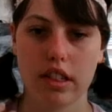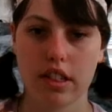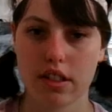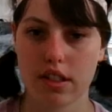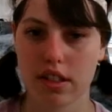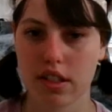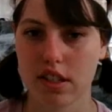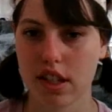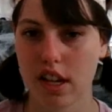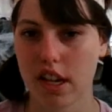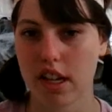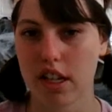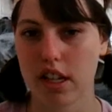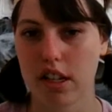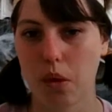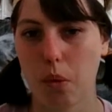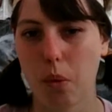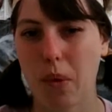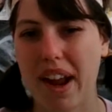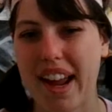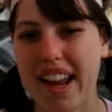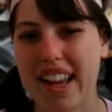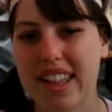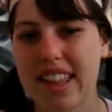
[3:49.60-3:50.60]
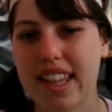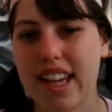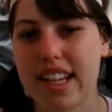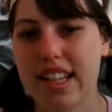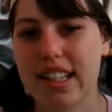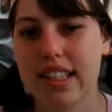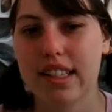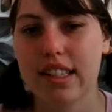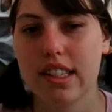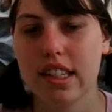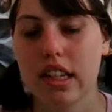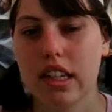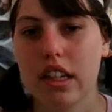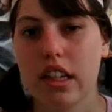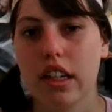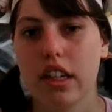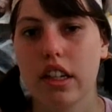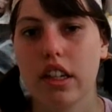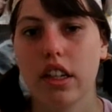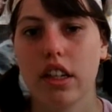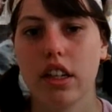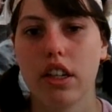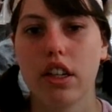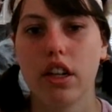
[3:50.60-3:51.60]
is done in a way that's,
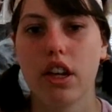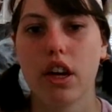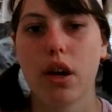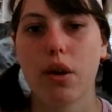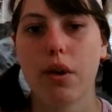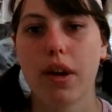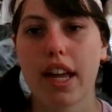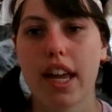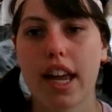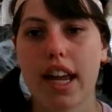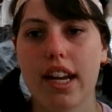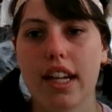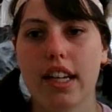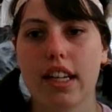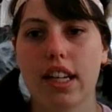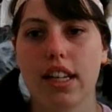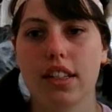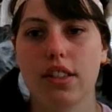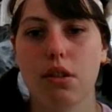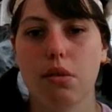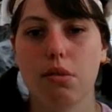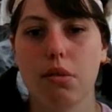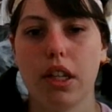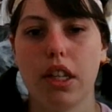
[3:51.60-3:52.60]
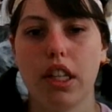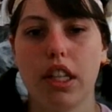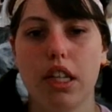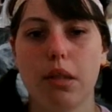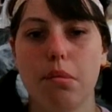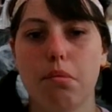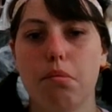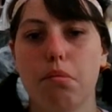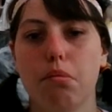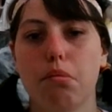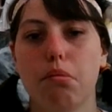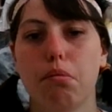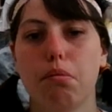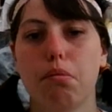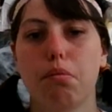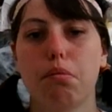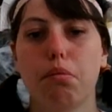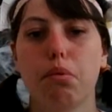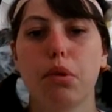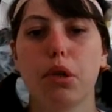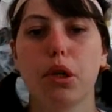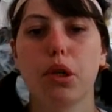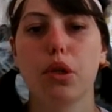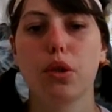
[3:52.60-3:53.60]
you know, again, it doesn't really
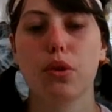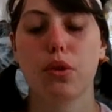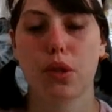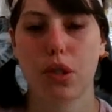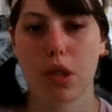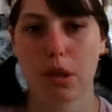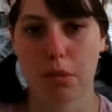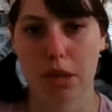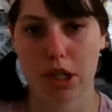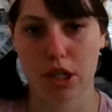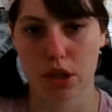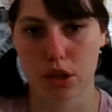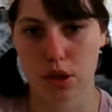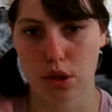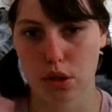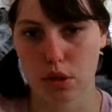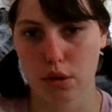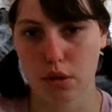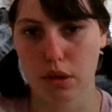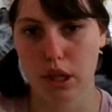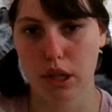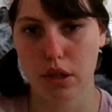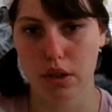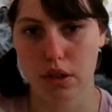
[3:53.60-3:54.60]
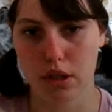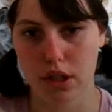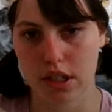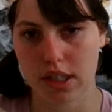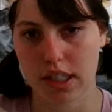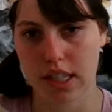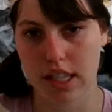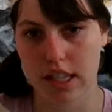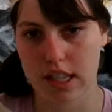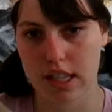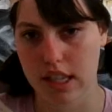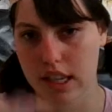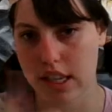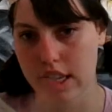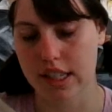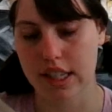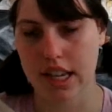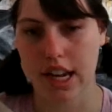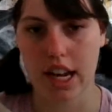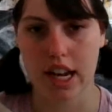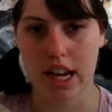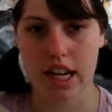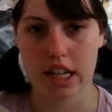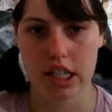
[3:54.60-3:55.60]
produce so much a story. You just see things
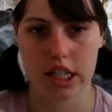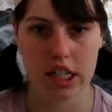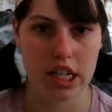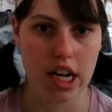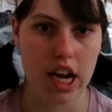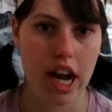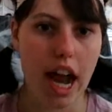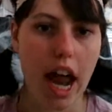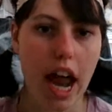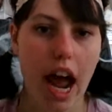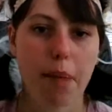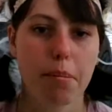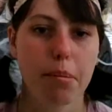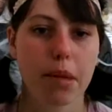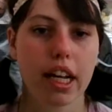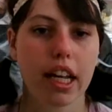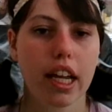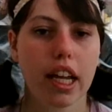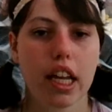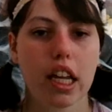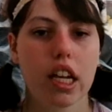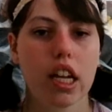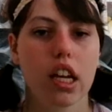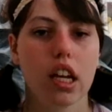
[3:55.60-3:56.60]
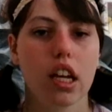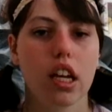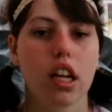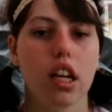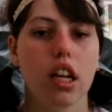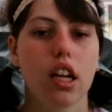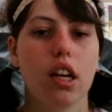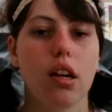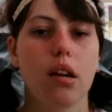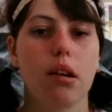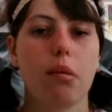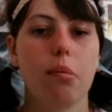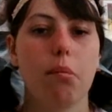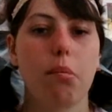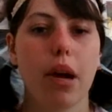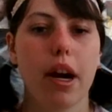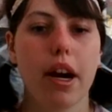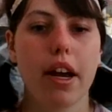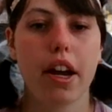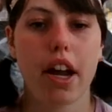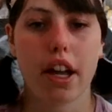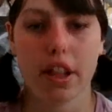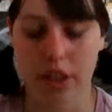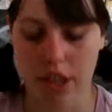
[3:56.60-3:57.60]
kind of just happening,
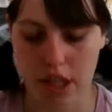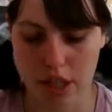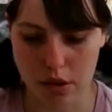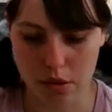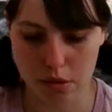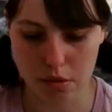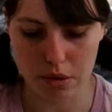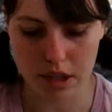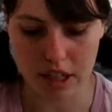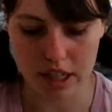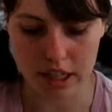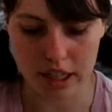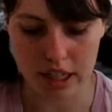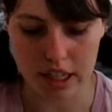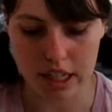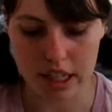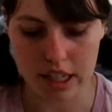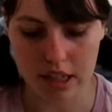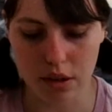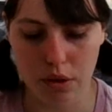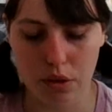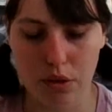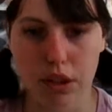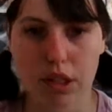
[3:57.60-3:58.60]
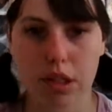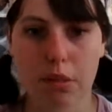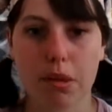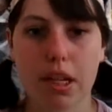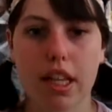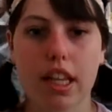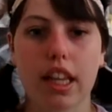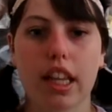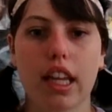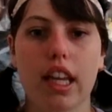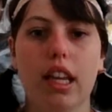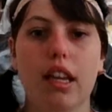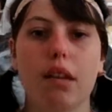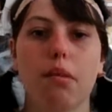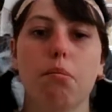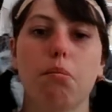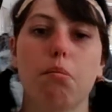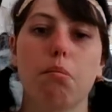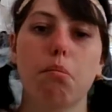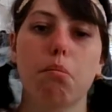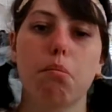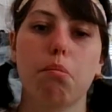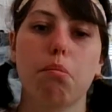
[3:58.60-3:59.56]
but nothing's really ultimately